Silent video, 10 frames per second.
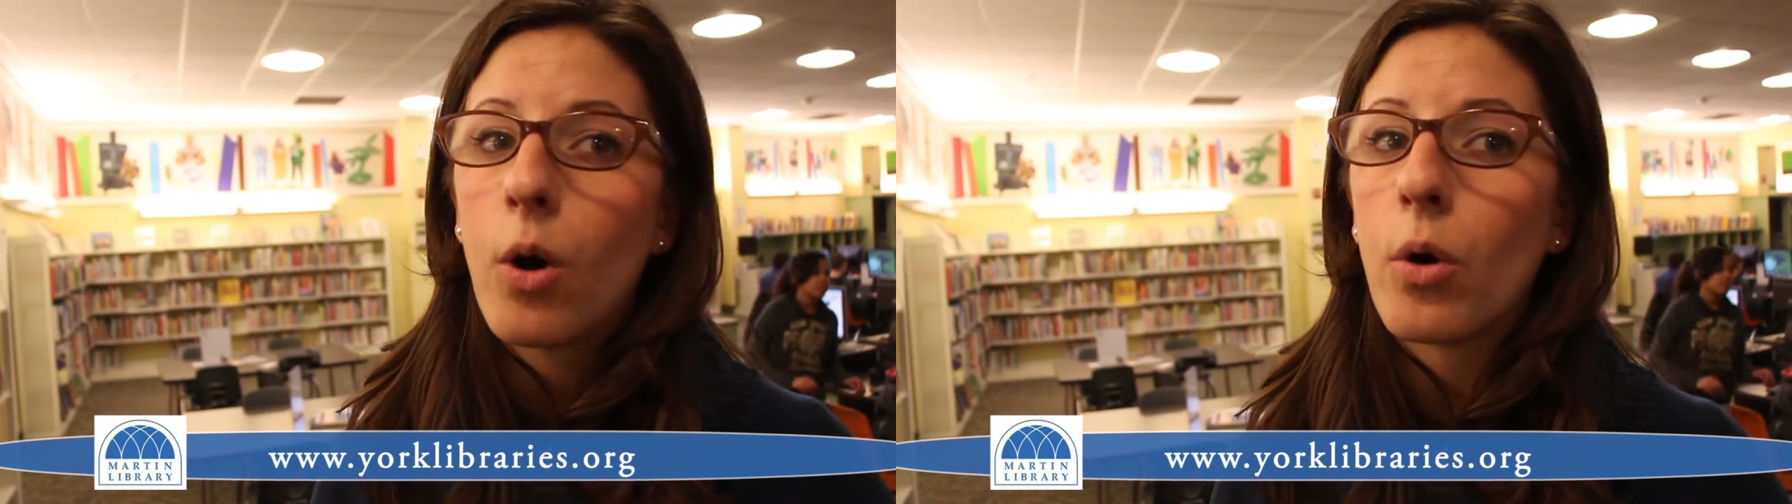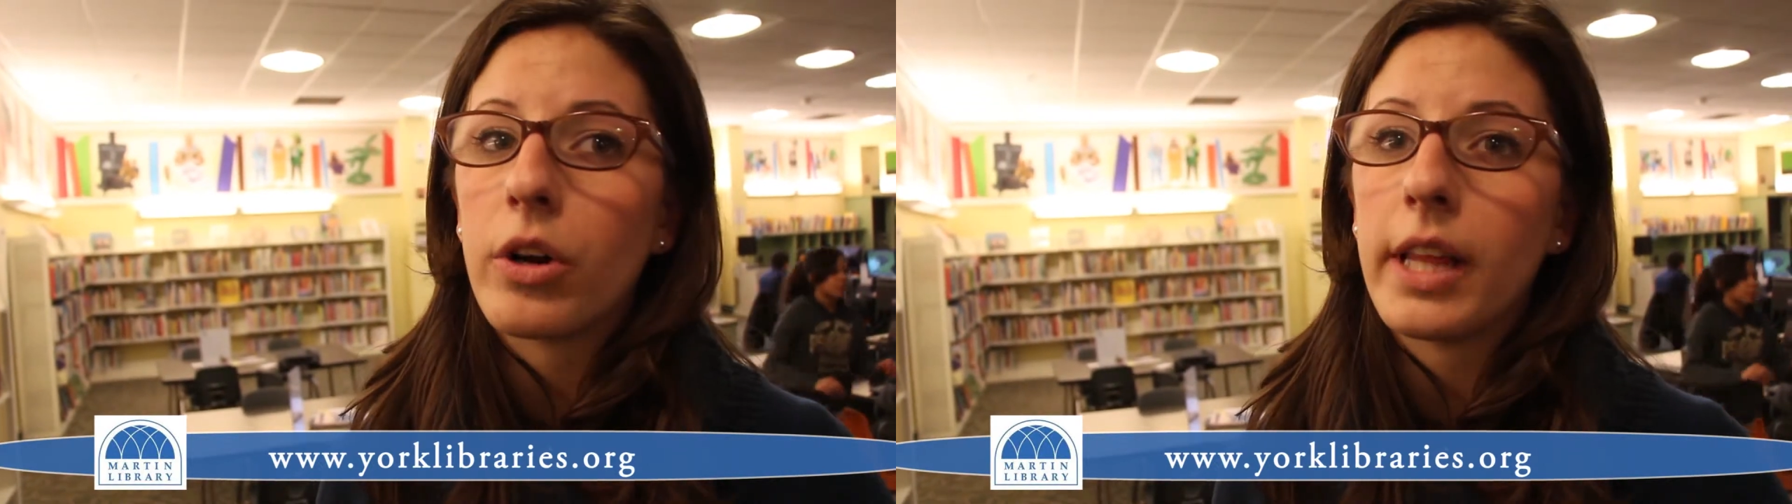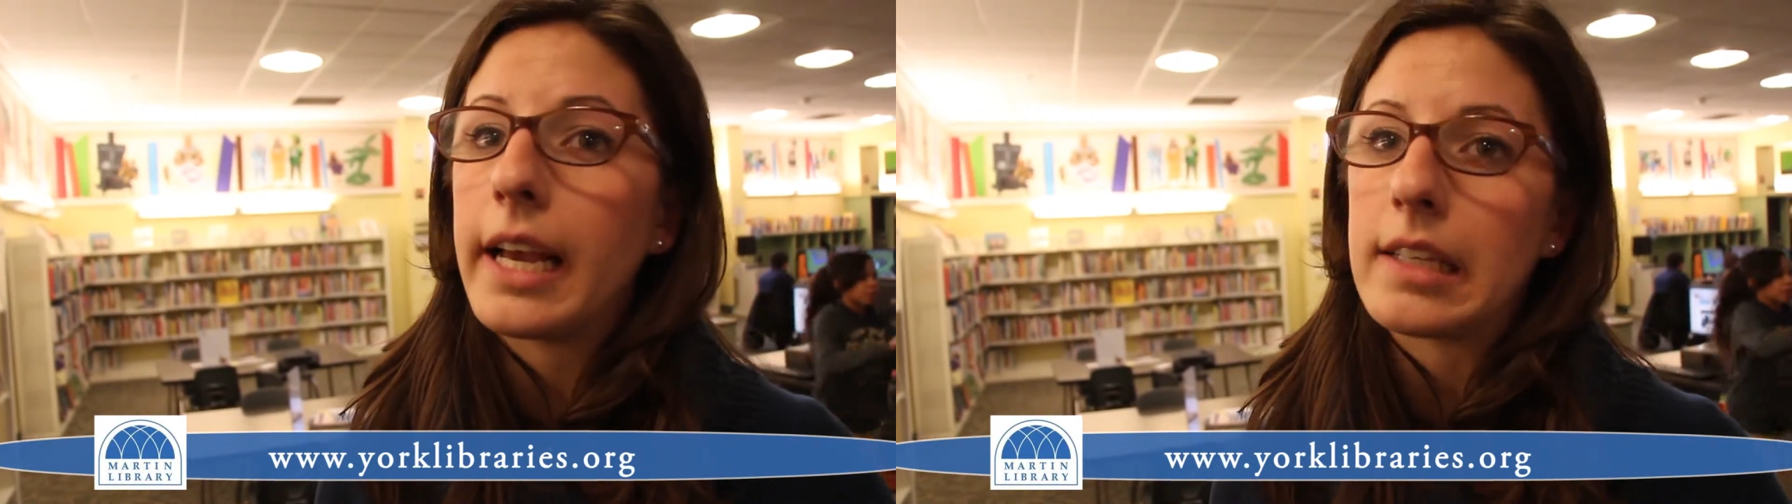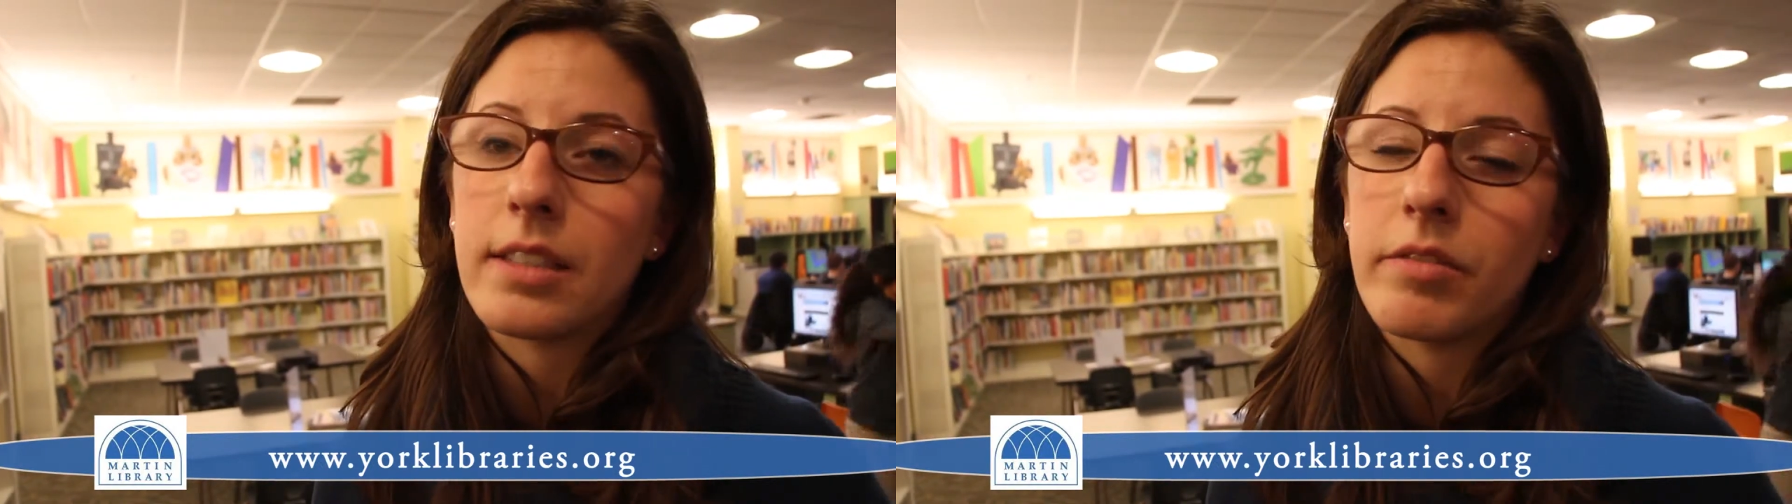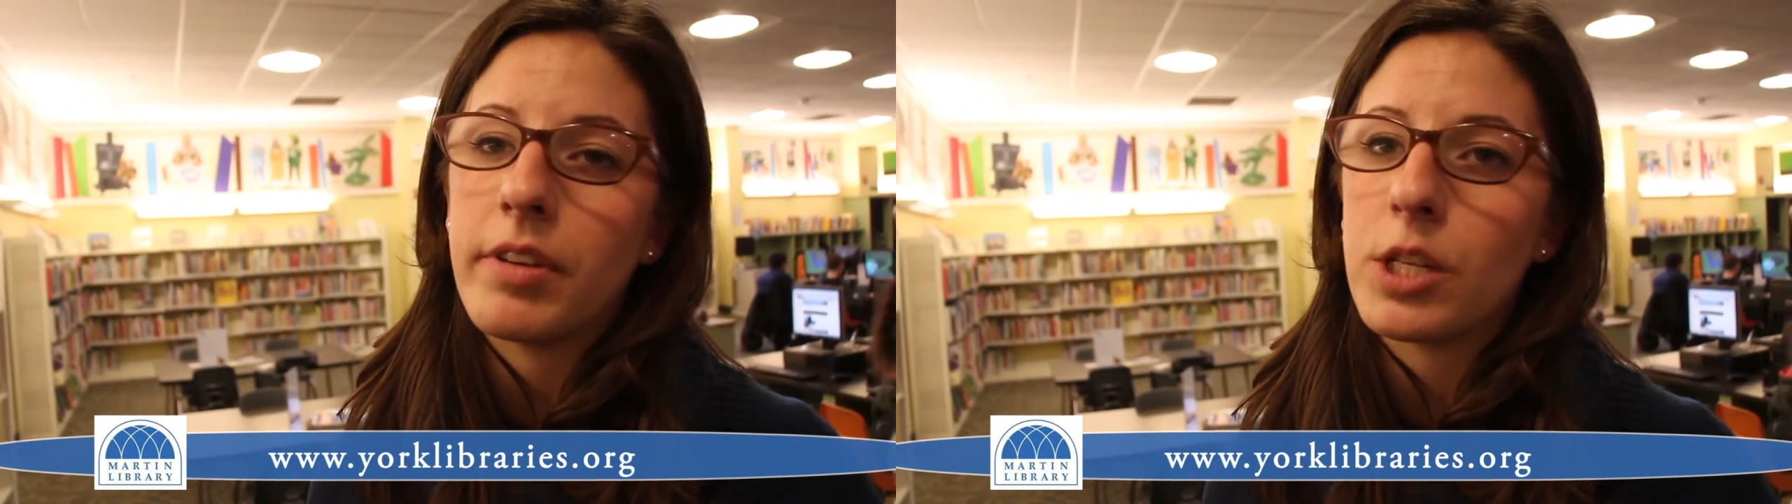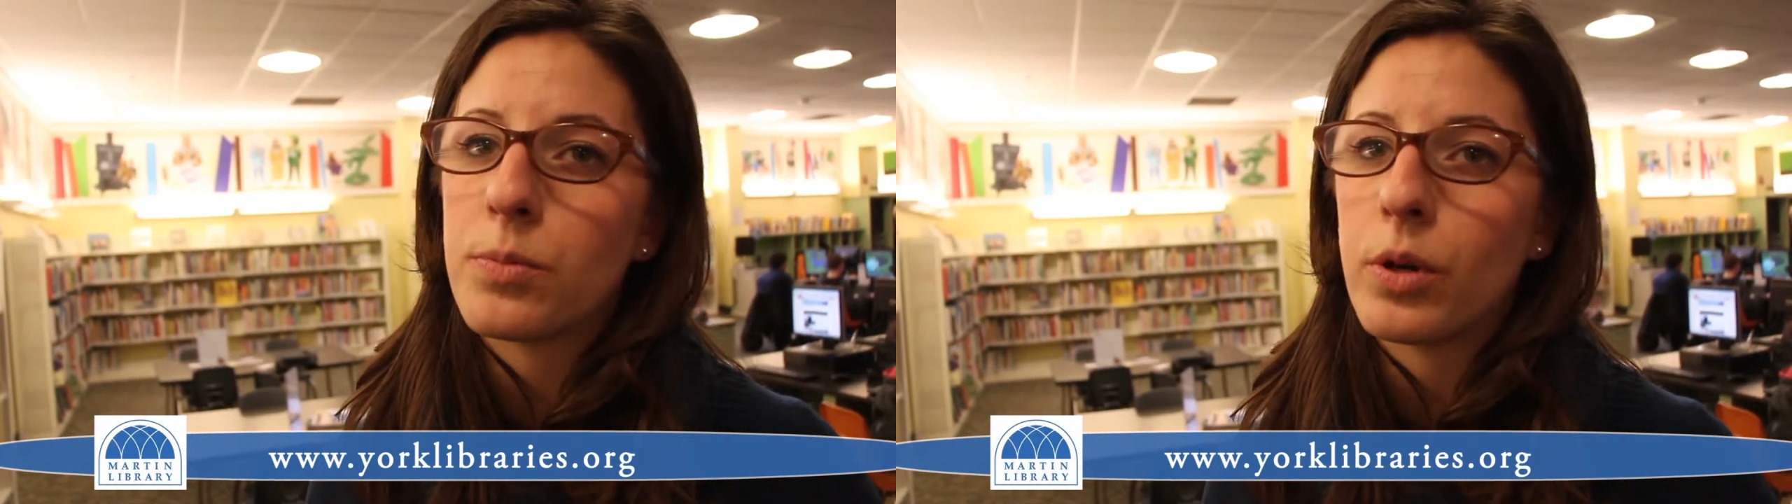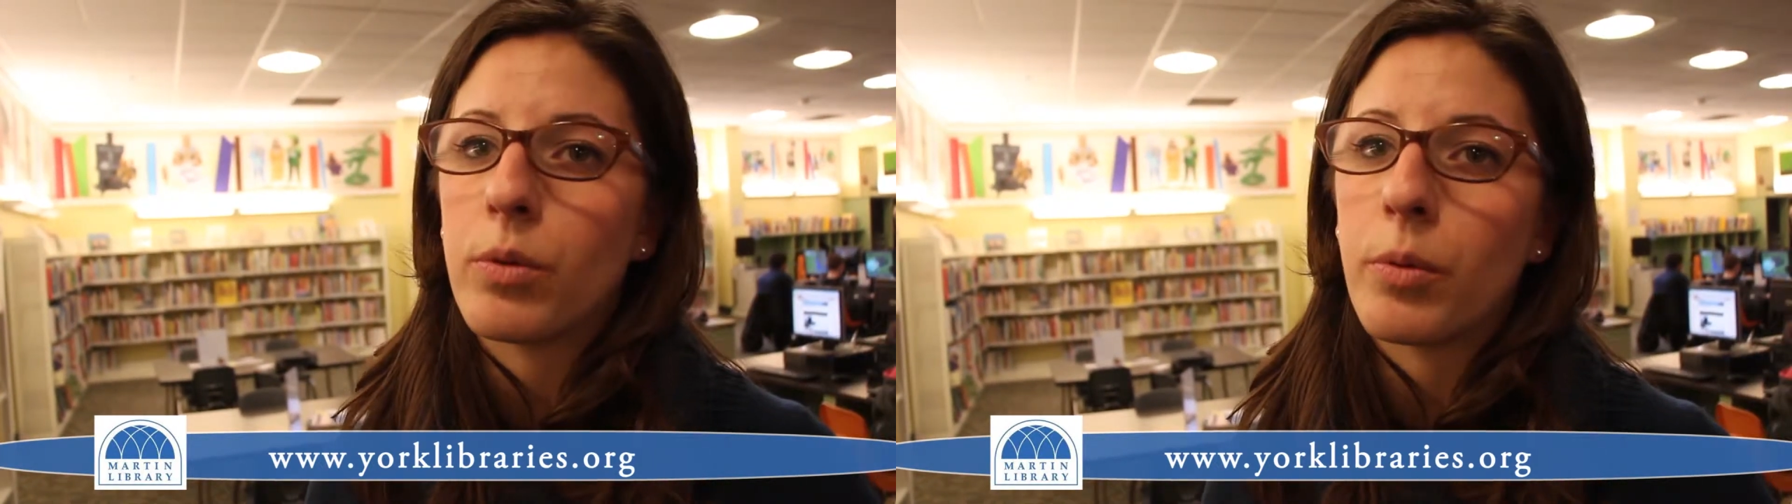or like us on Facebook,